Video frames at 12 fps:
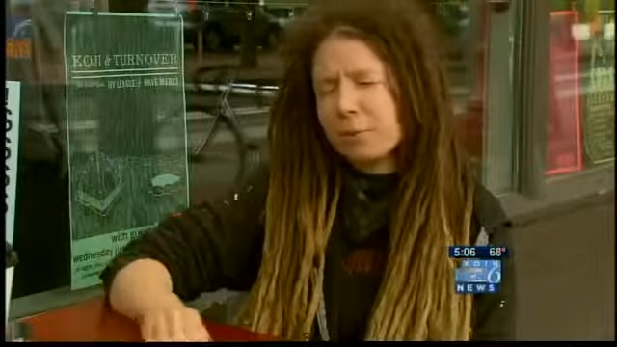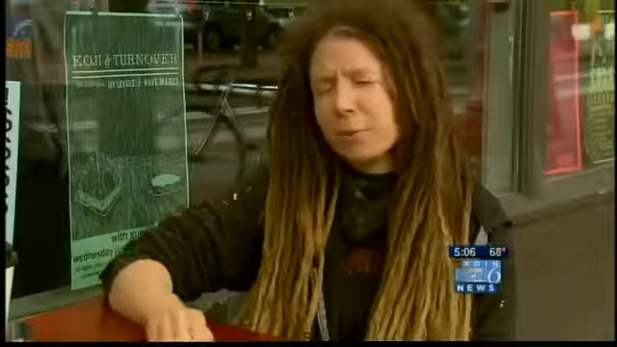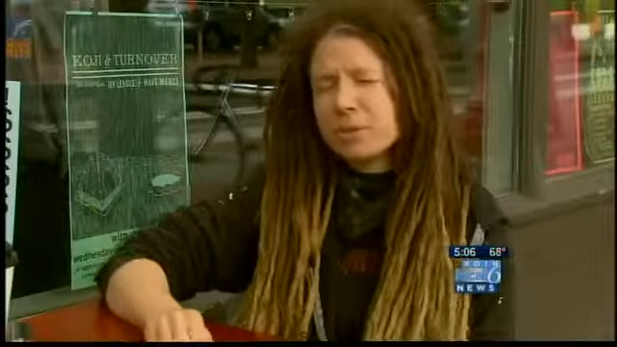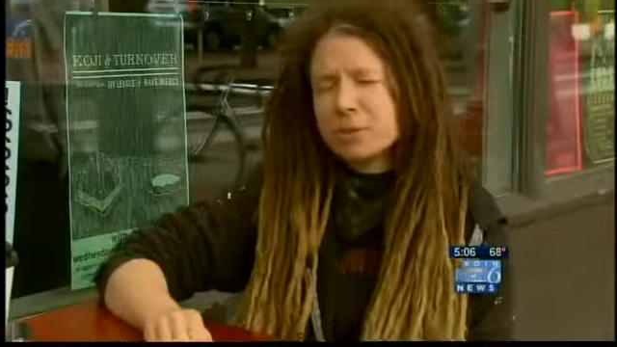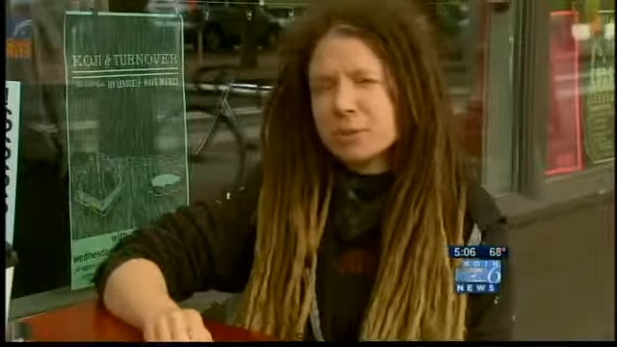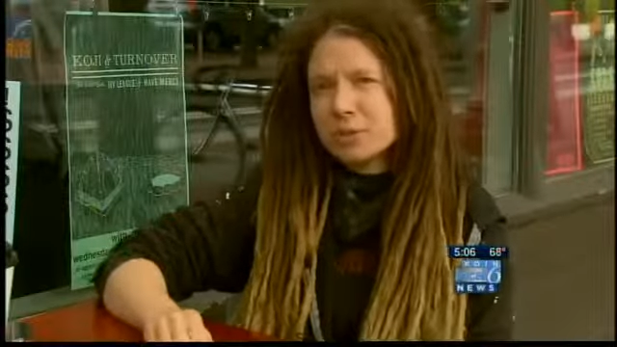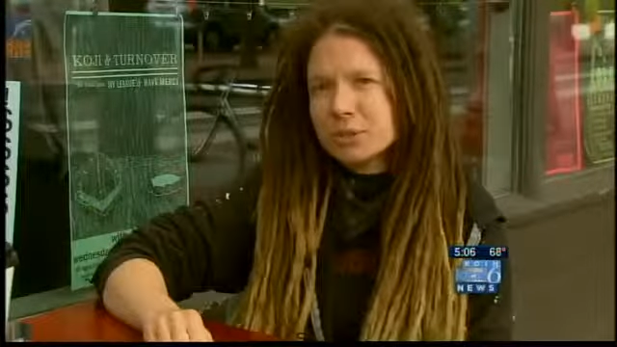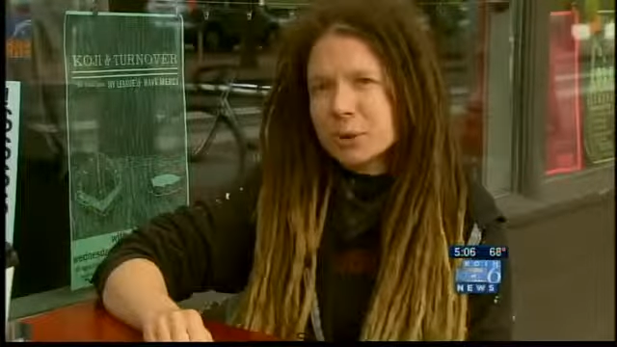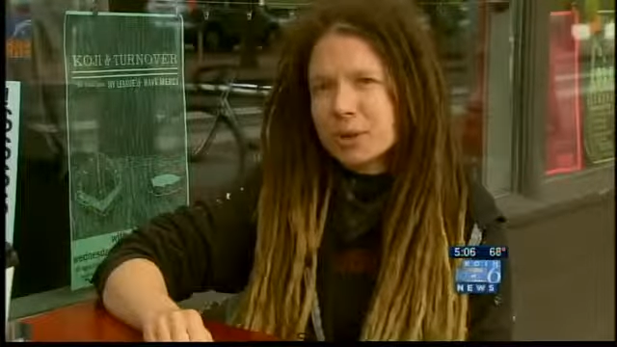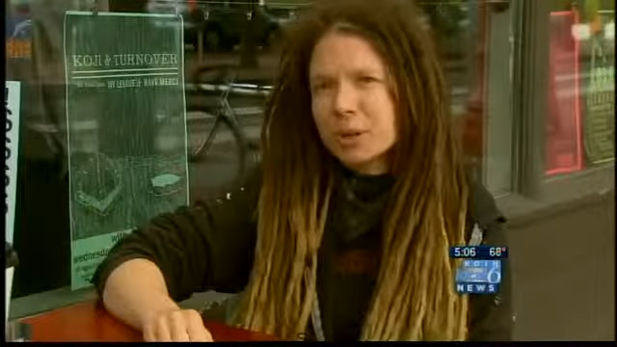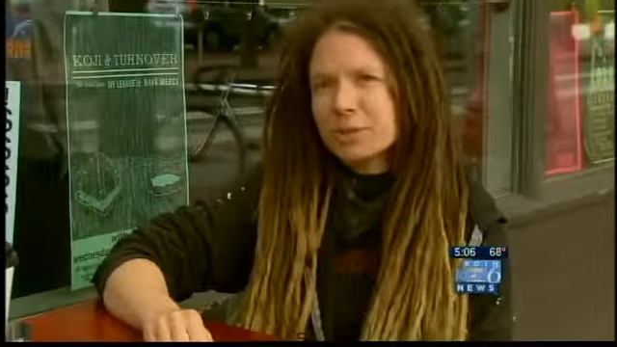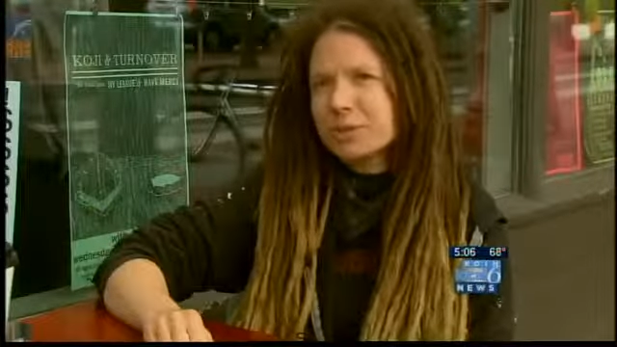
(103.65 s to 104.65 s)
from mental
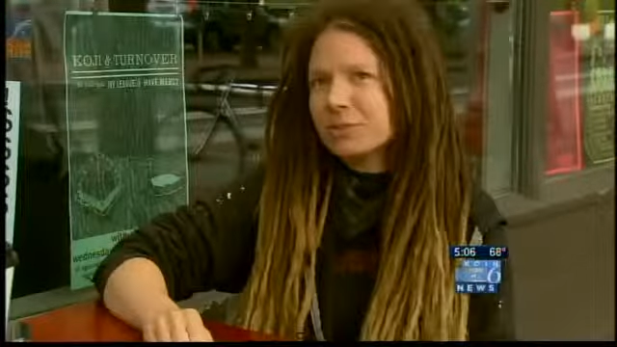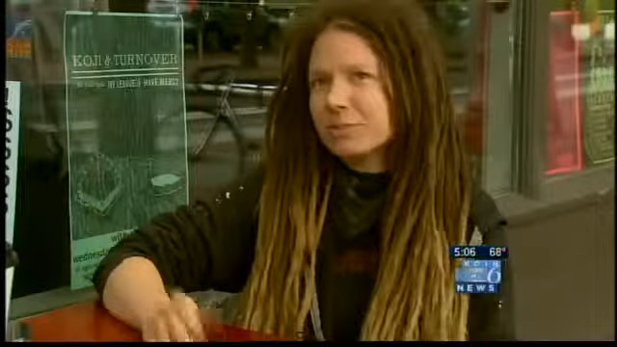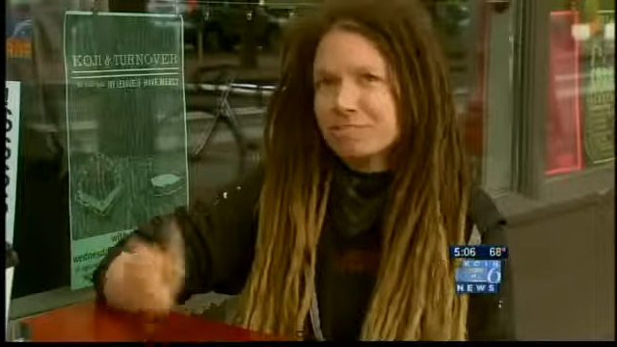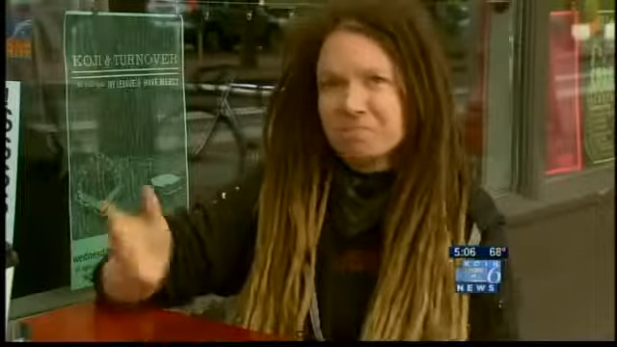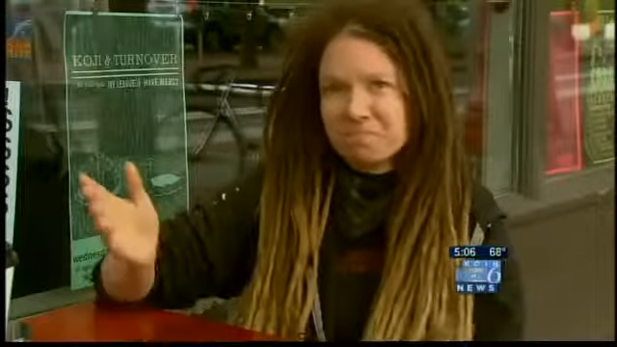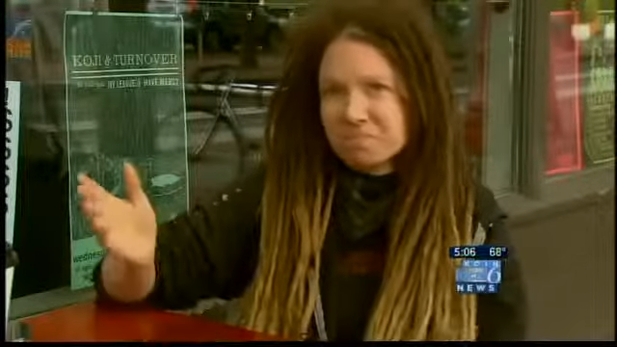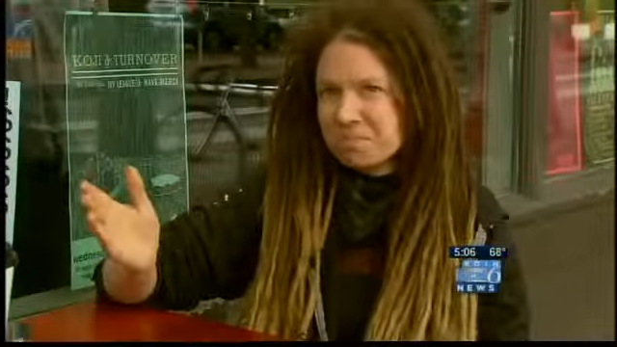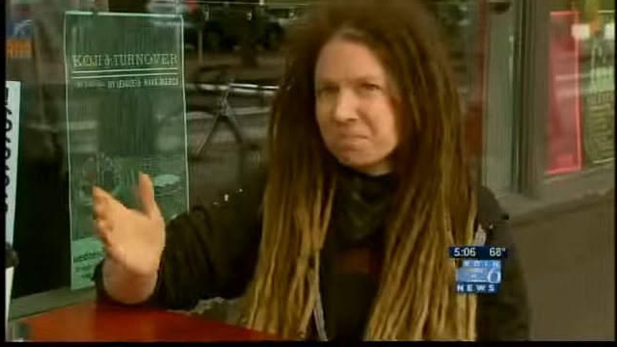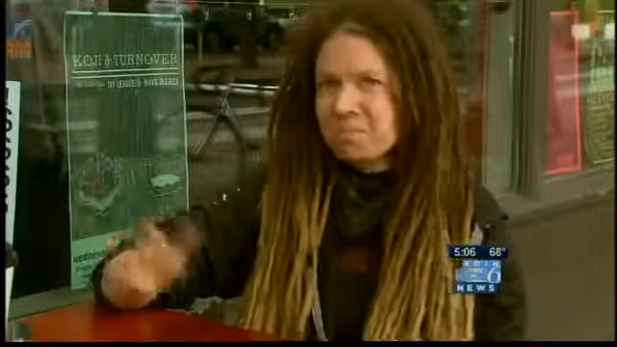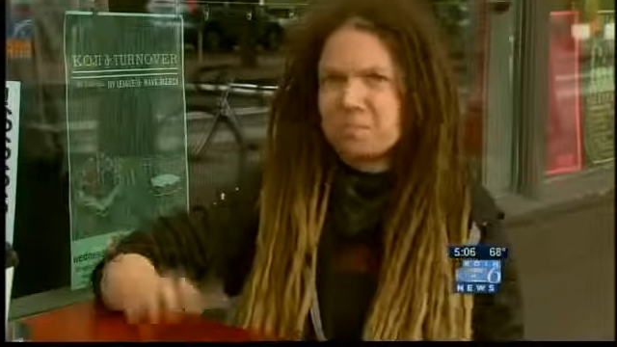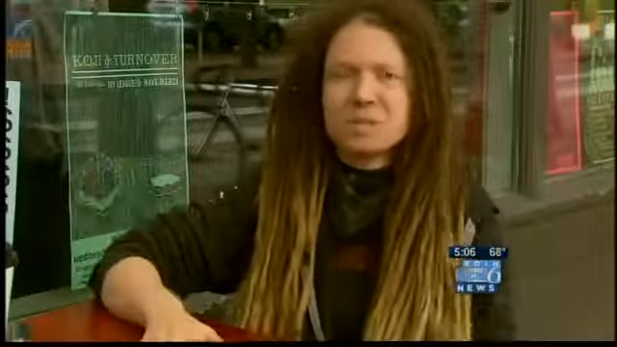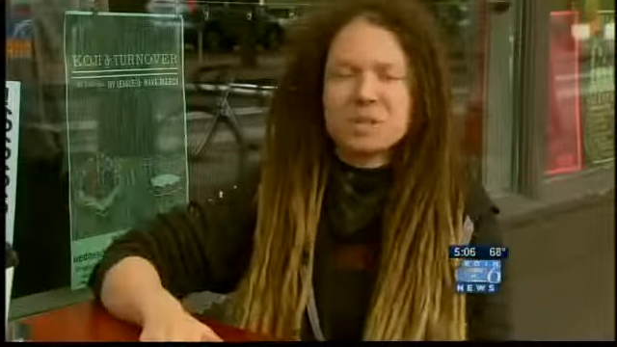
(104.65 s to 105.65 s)
disorders
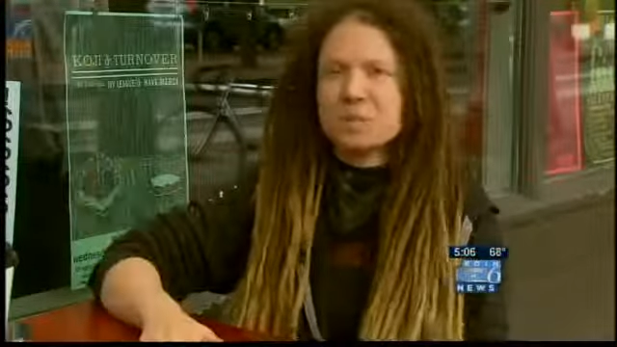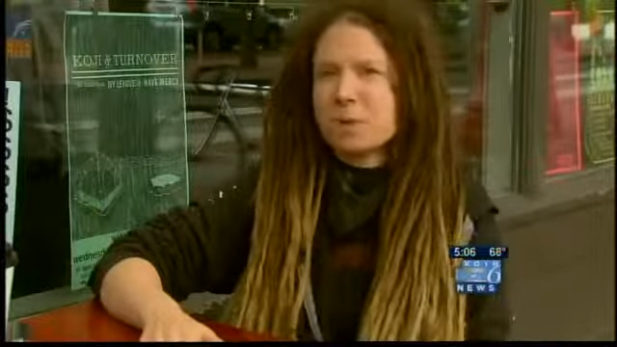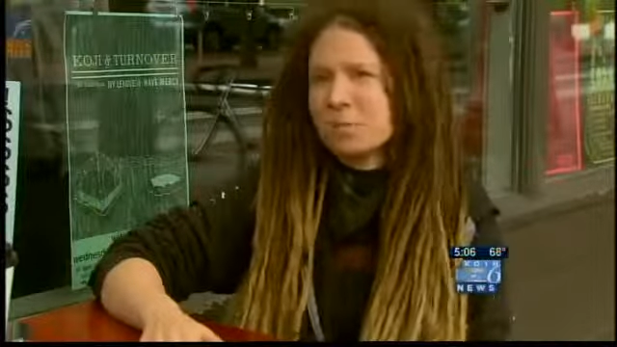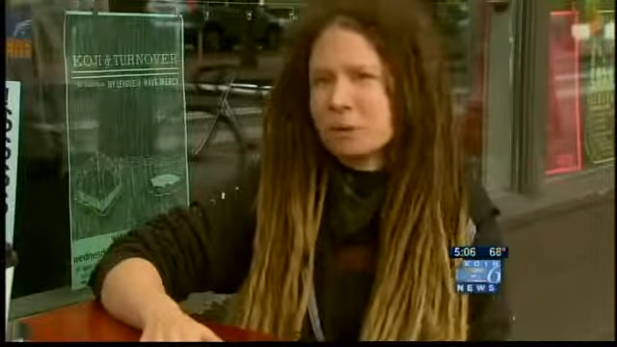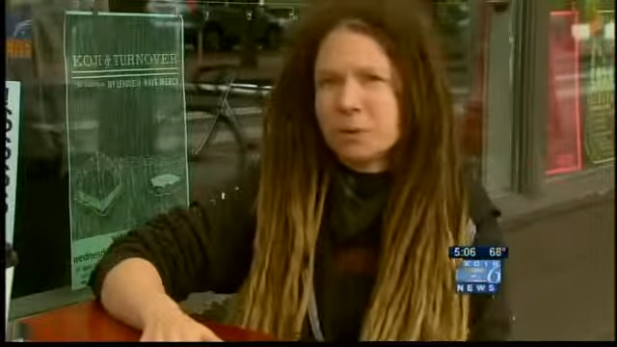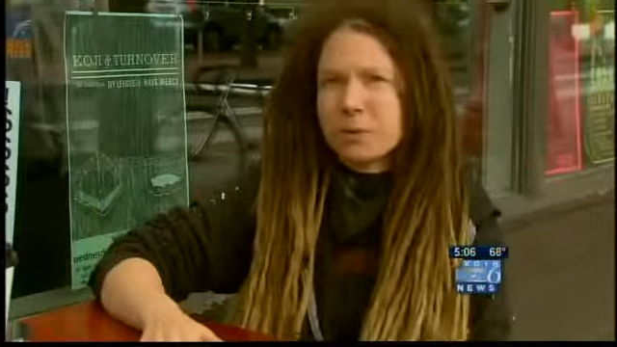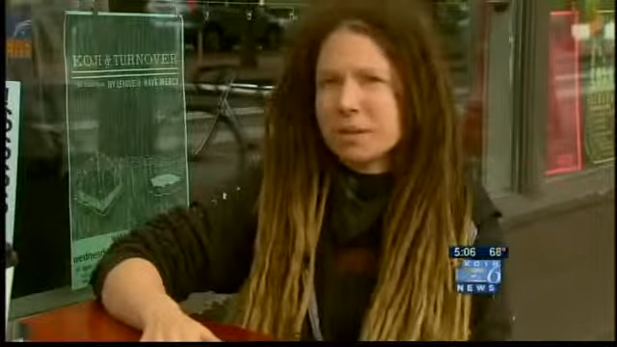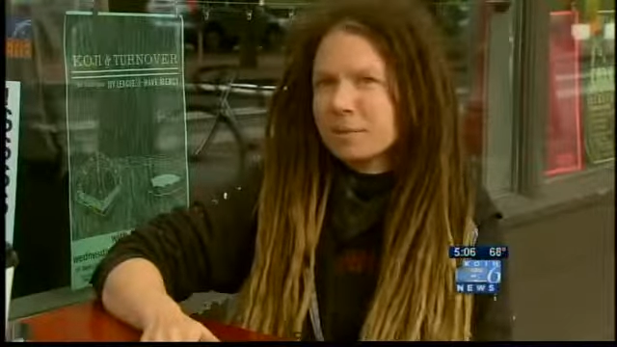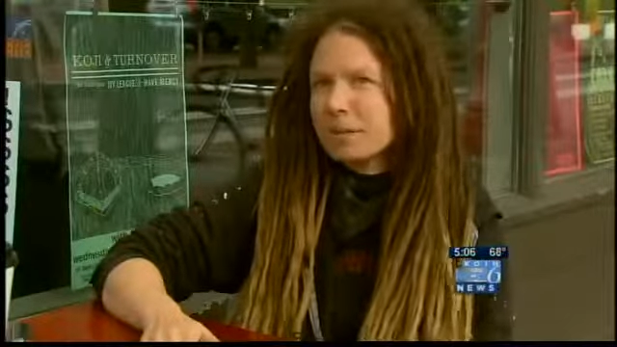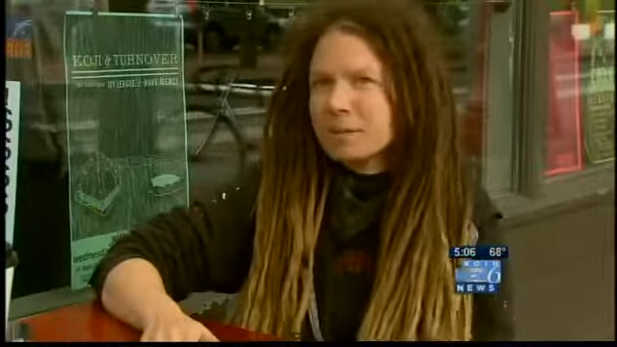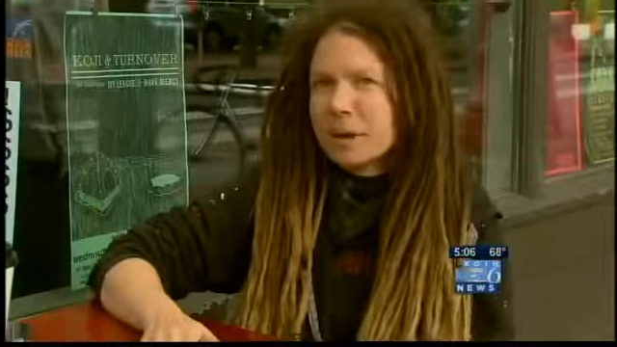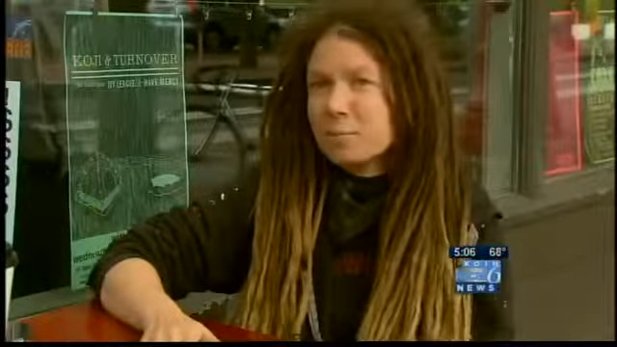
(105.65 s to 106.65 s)
these people are going
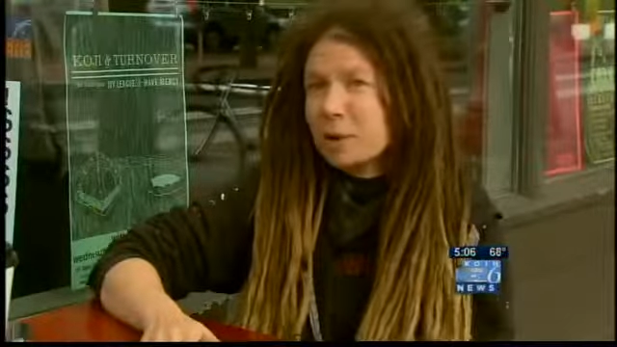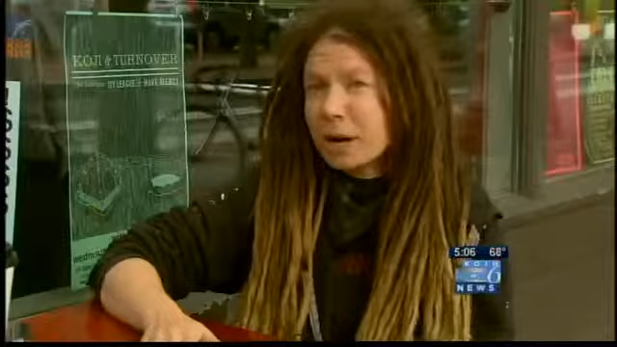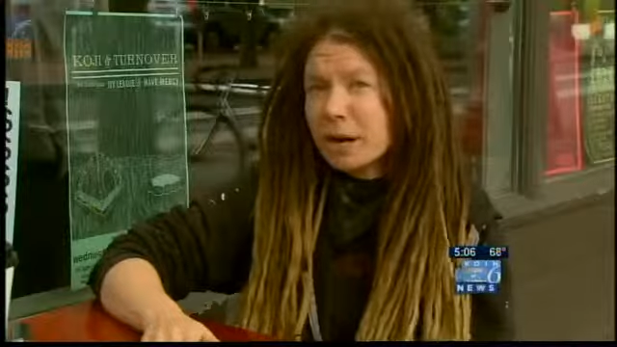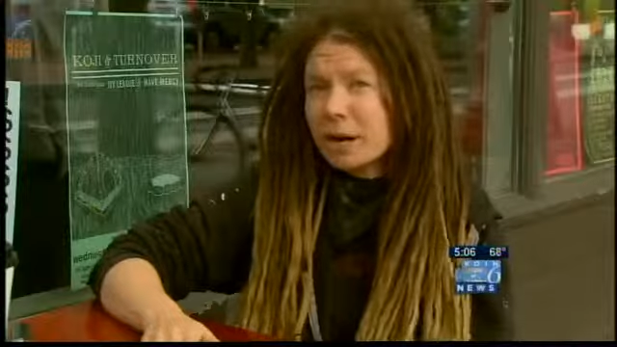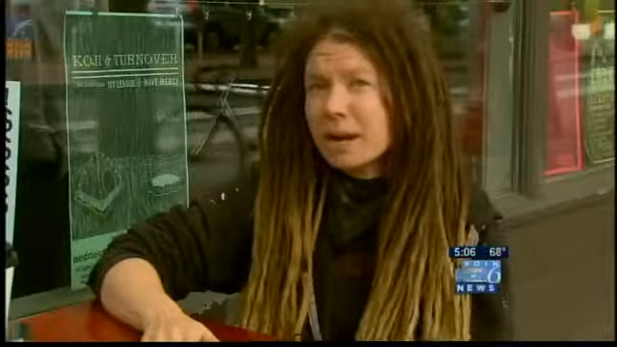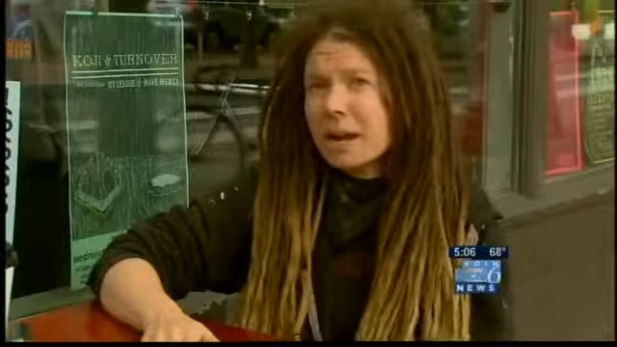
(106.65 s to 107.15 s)
to be somewhere.